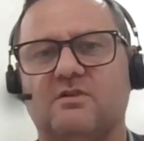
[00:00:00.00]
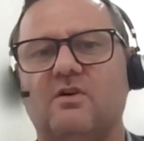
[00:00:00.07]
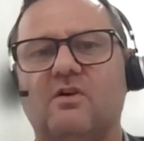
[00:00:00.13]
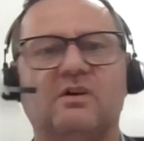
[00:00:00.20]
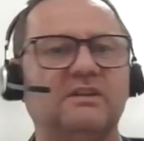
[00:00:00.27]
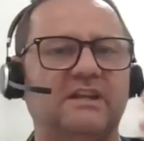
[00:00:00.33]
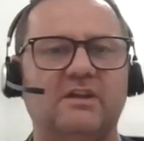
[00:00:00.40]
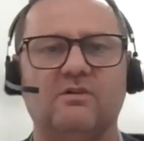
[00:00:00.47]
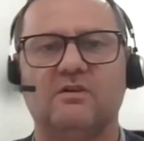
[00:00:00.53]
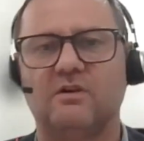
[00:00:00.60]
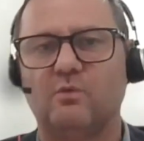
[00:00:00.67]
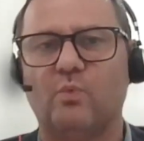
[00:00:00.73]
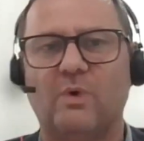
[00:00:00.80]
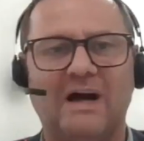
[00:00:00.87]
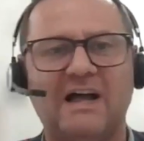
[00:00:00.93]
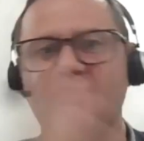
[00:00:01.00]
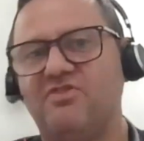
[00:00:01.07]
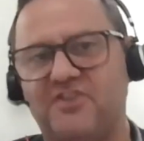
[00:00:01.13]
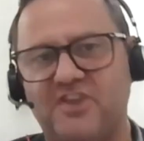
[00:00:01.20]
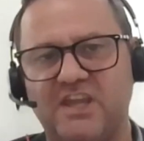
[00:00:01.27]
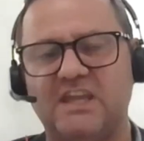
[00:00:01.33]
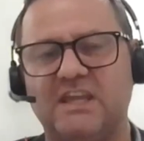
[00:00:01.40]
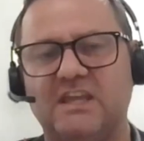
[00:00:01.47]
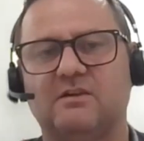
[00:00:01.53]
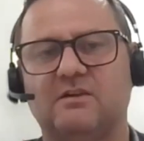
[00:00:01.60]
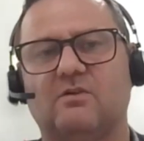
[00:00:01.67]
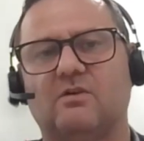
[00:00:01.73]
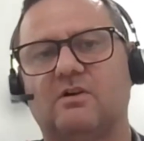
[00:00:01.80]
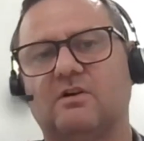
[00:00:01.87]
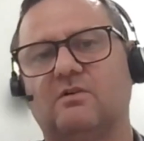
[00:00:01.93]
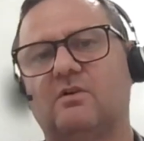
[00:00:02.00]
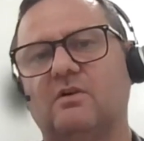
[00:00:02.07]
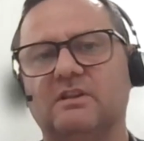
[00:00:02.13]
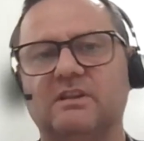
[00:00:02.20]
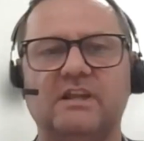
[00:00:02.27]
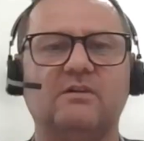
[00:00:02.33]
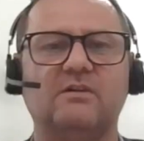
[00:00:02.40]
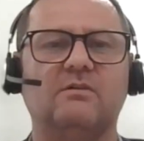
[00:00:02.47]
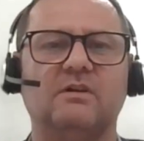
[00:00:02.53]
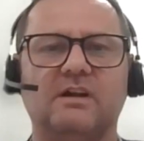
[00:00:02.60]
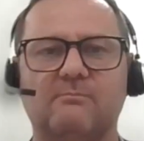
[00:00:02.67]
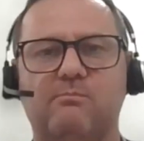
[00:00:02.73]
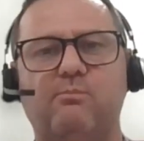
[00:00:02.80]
only on one thing or only on the